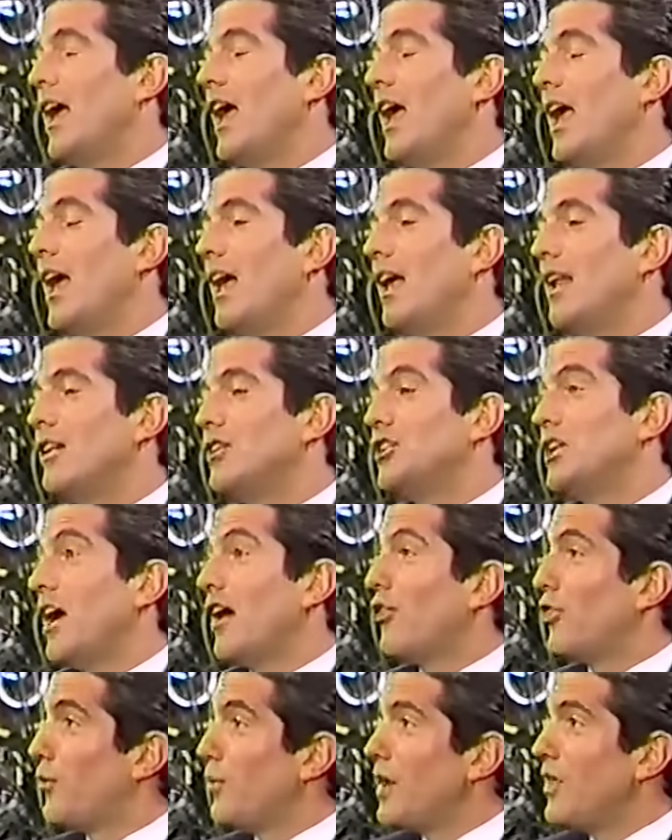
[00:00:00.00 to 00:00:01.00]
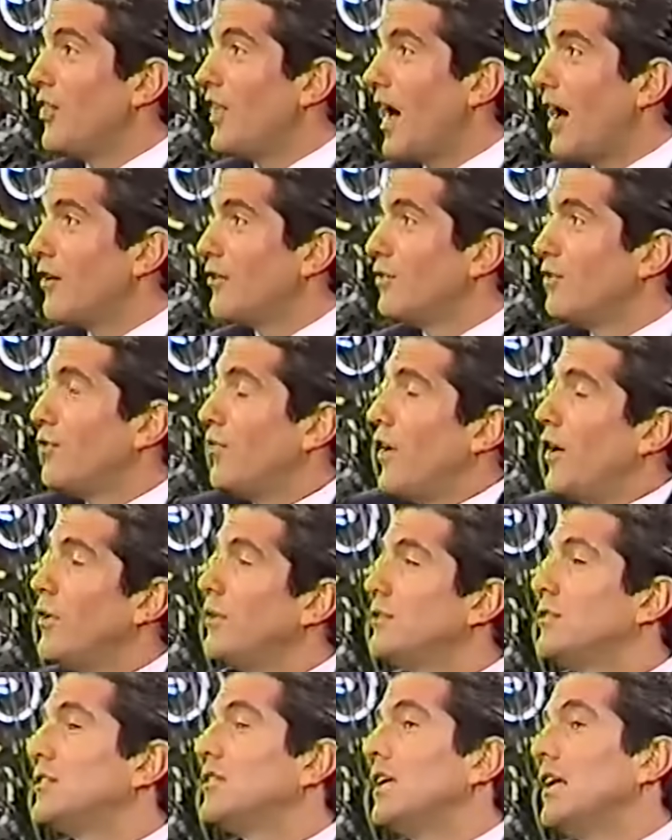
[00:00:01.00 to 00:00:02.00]
and she got 3,000
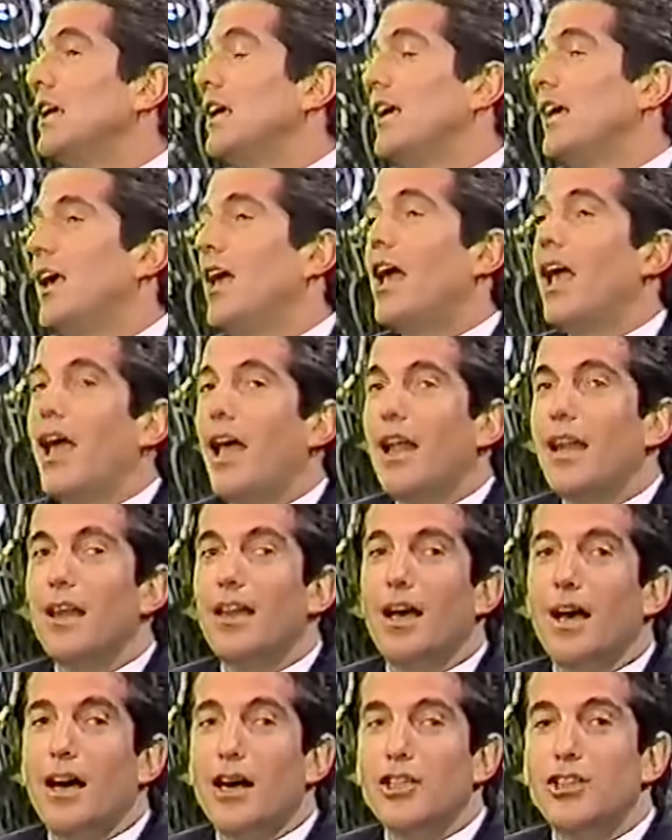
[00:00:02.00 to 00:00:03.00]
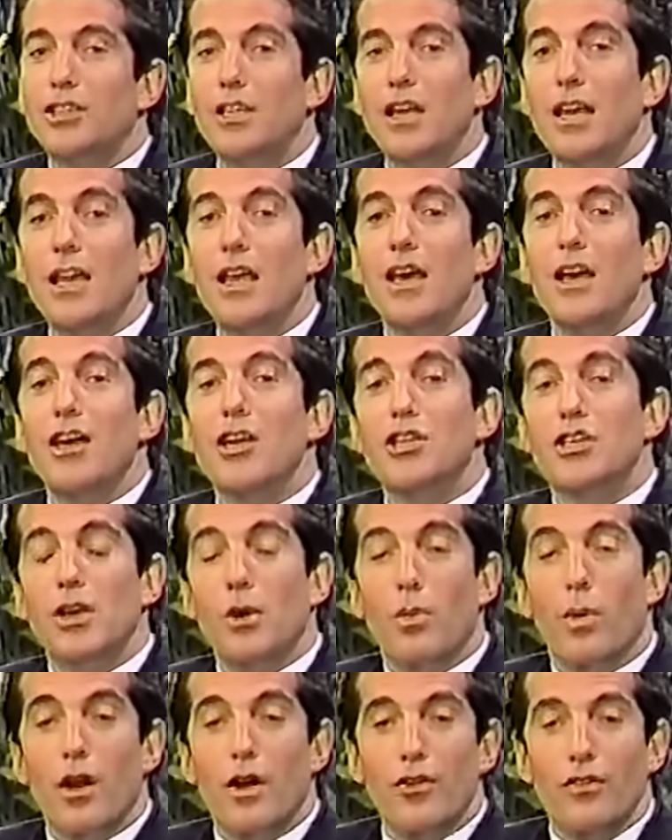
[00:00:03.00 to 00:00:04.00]
votes. And uh, she,
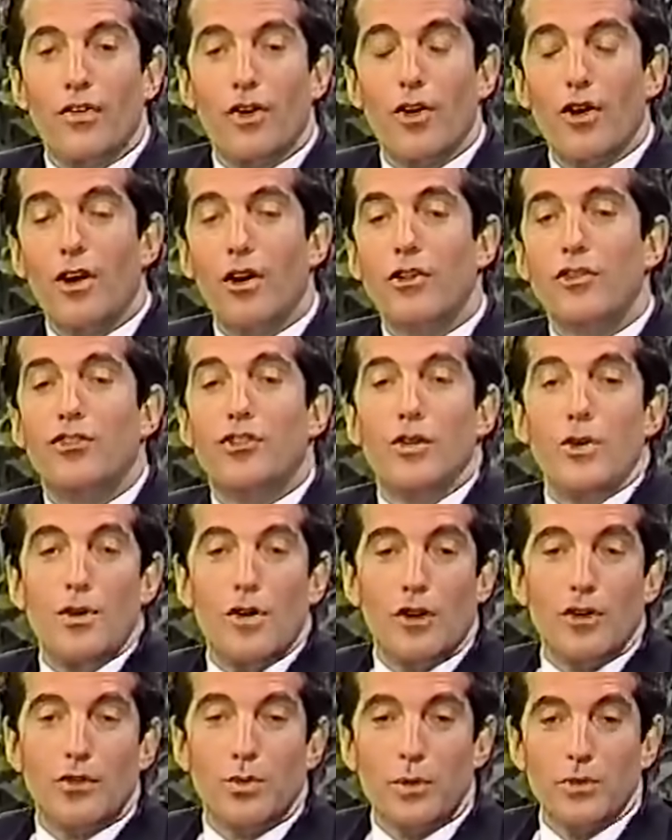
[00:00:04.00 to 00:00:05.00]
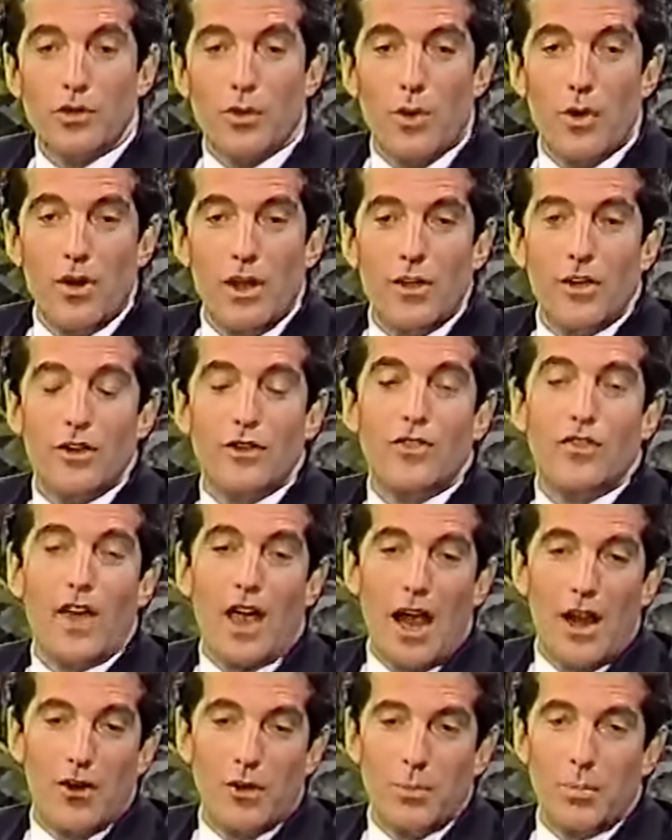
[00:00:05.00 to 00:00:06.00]
she, one of her suitors was Cornelius
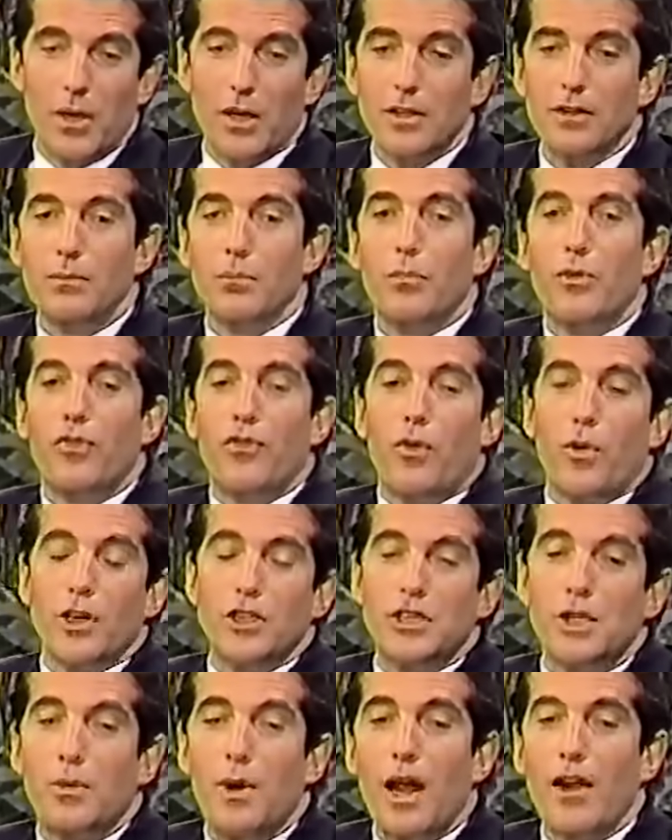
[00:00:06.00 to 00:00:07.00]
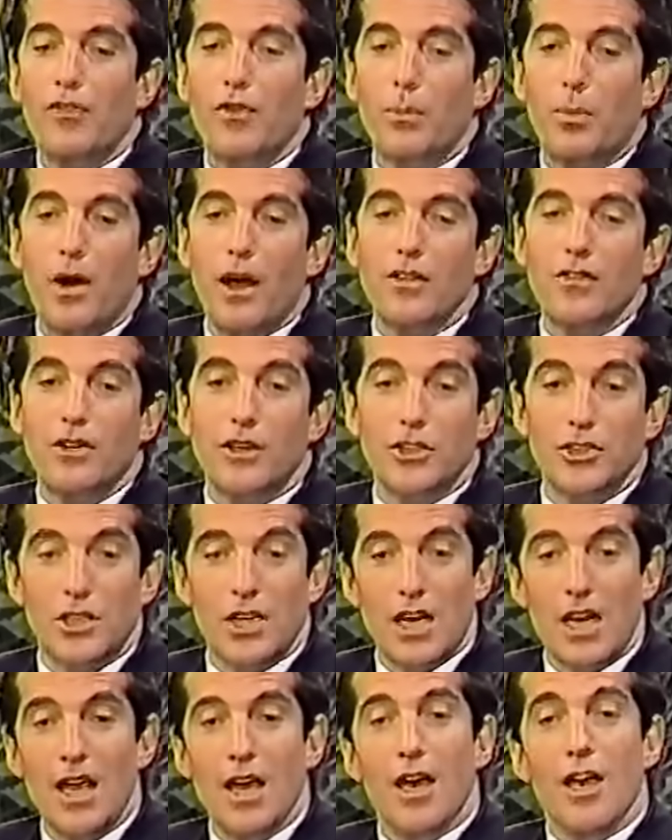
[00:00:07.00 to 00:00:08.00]
Vanderbilt. And before she ran for president,
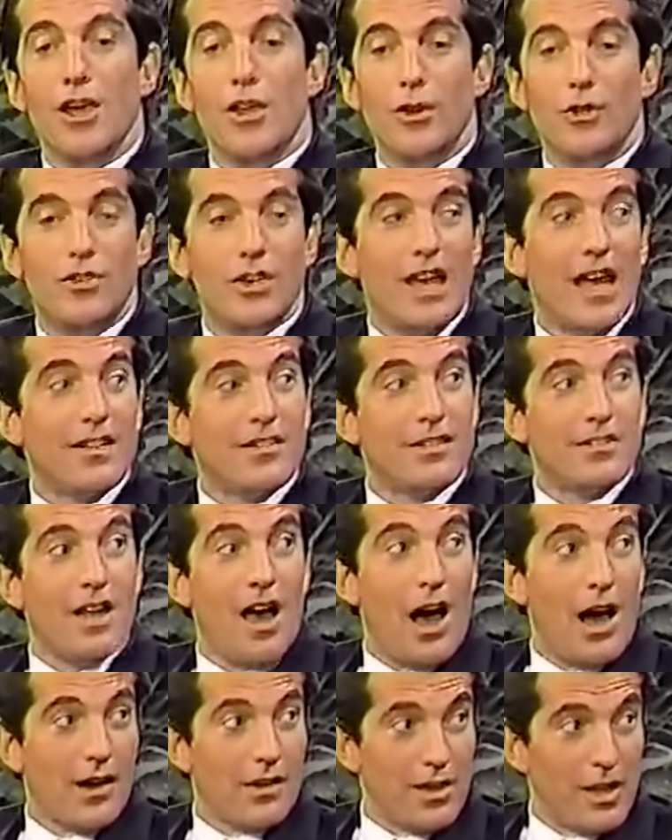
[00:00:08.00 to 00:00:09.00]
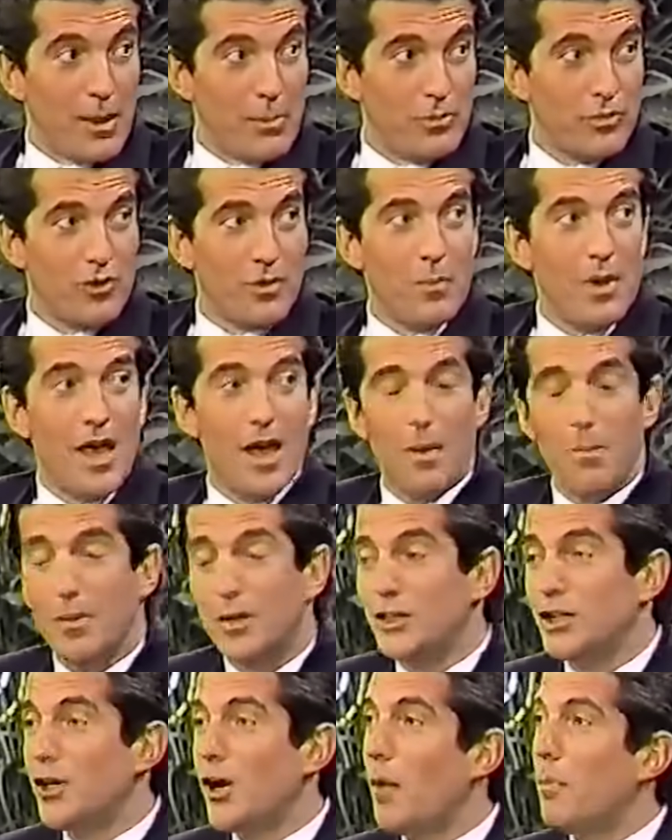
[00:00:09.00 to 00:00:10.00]
she used to get stock tips from him.
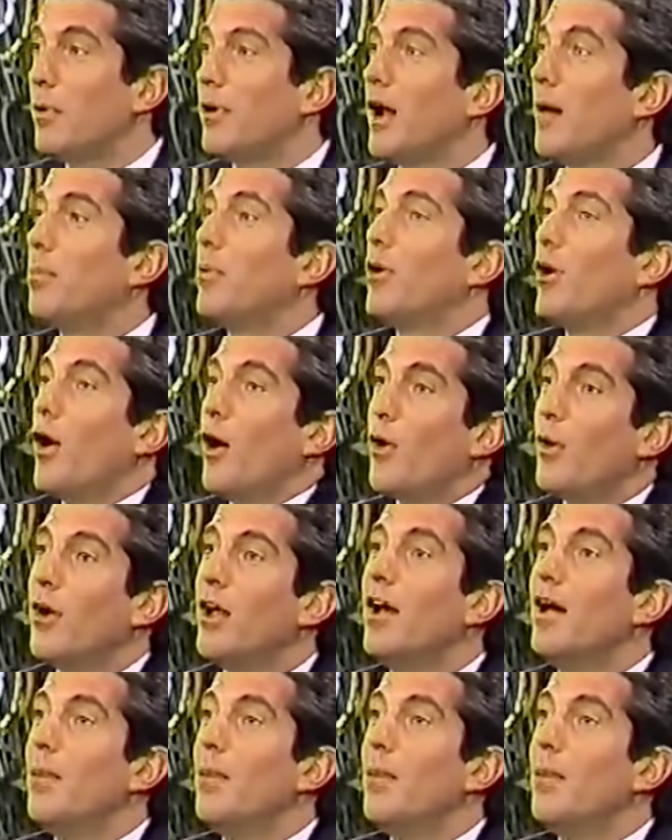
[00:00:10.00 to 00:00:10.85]
And she opened up her own